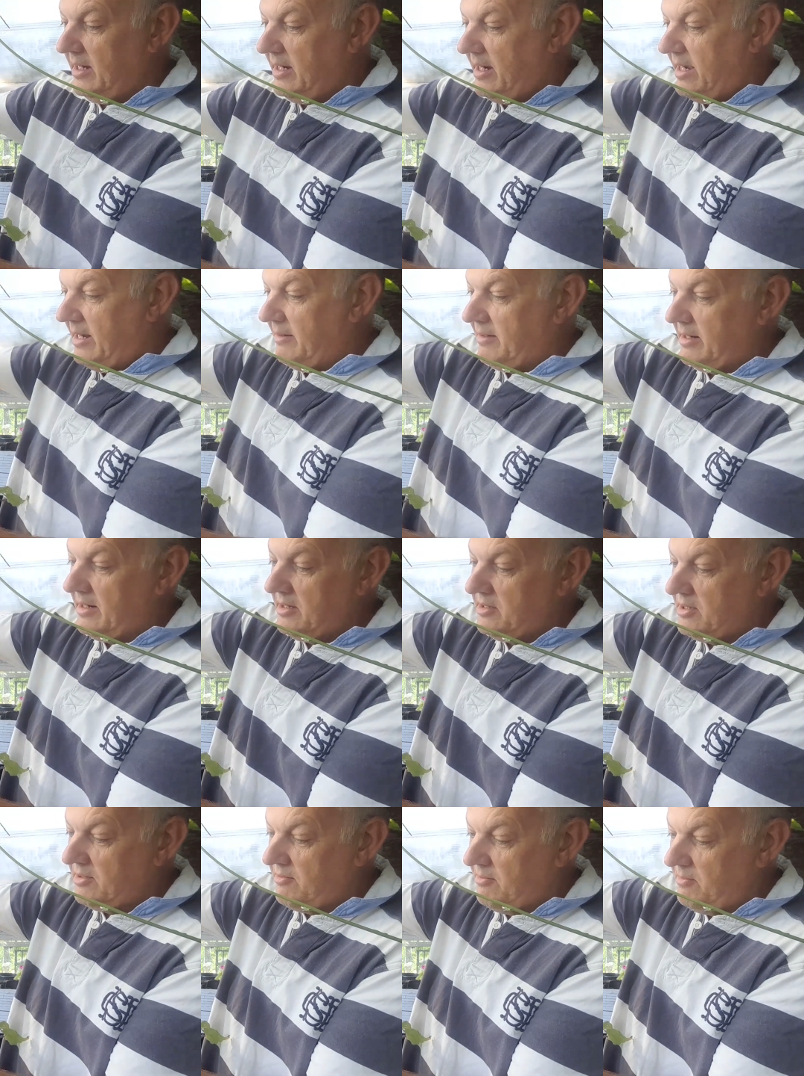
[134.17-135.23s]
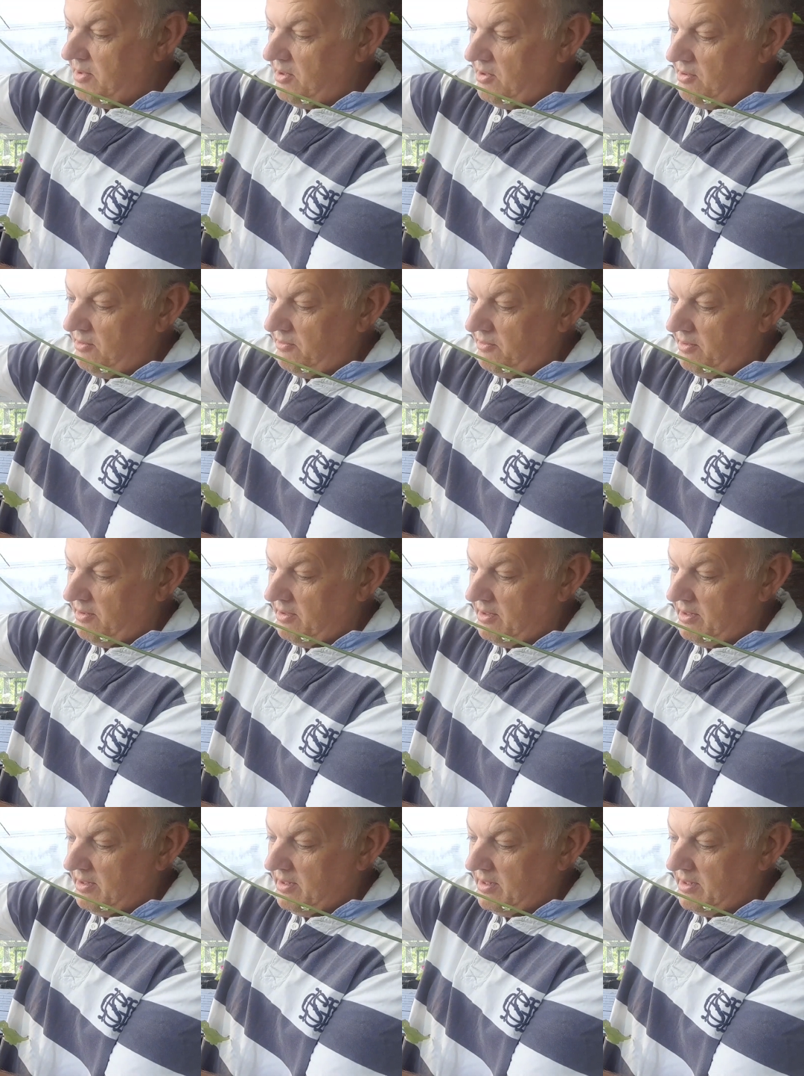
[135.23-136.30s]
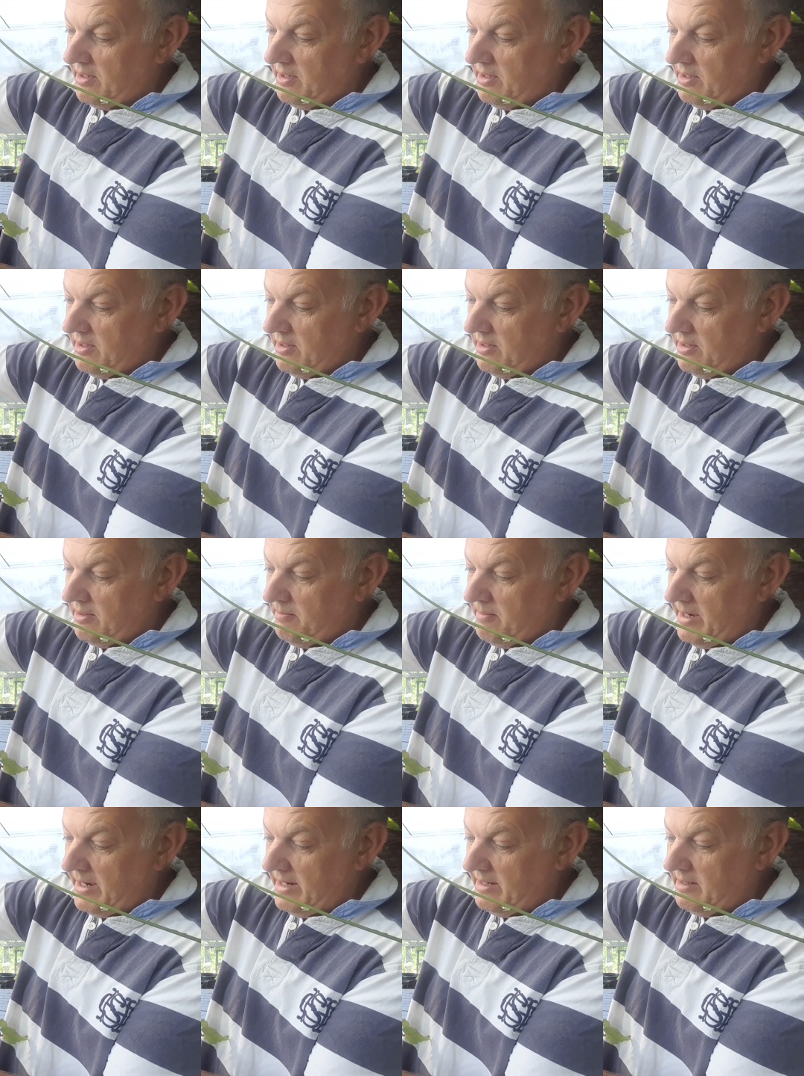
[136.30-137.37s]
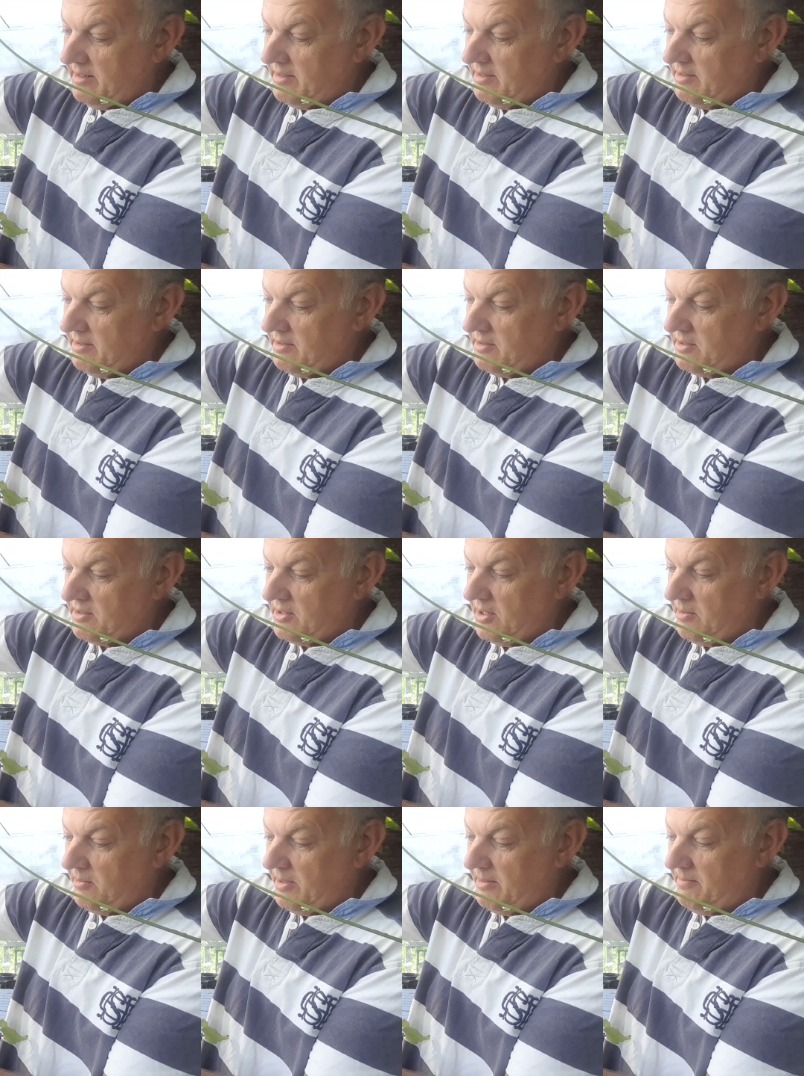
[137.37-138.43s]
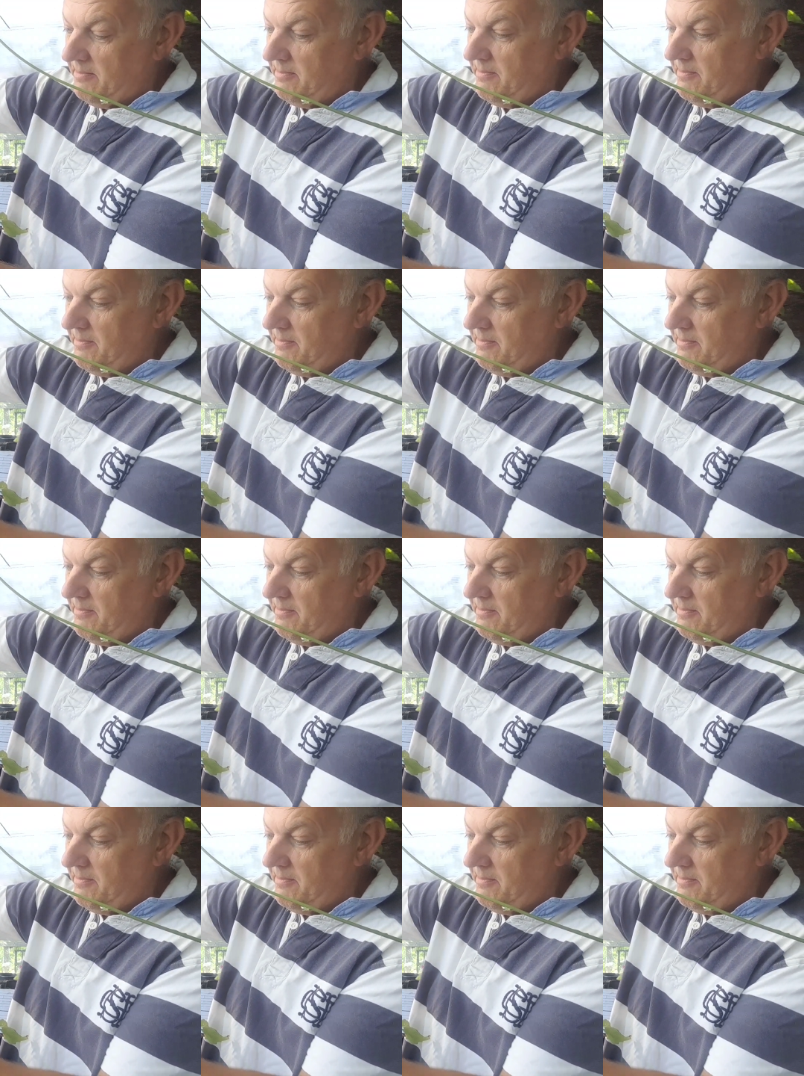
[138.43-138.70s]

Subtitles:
and I'm going to just remove the main top one.